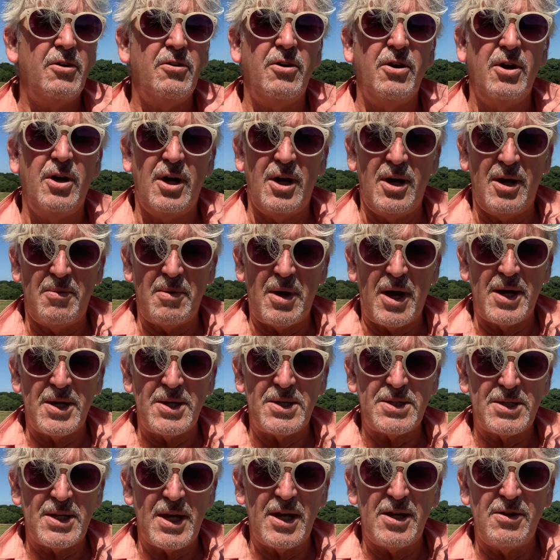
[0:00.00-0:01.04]
I
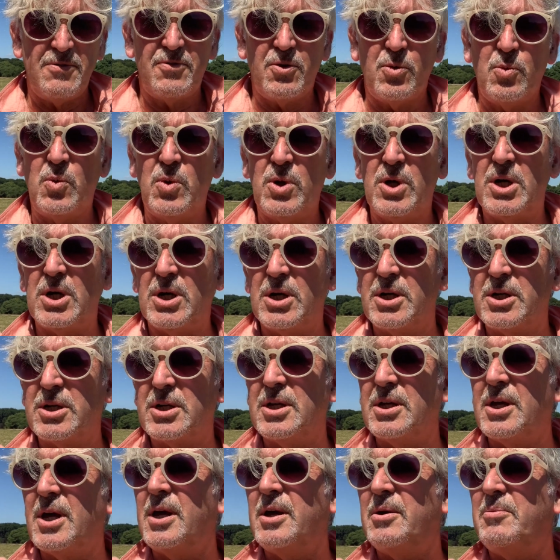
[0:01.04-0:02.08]
say for work.
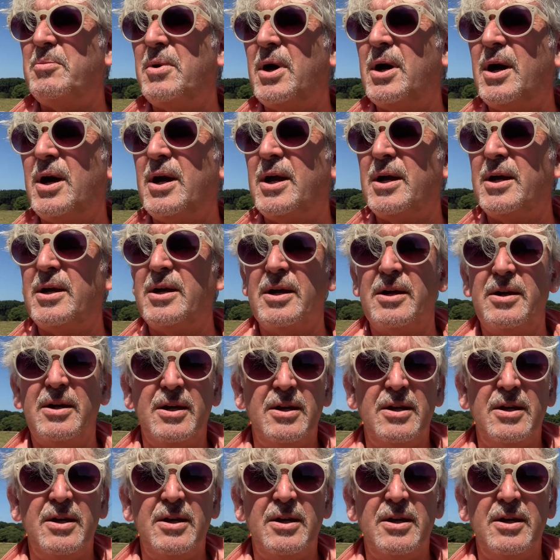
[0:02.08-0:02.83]
I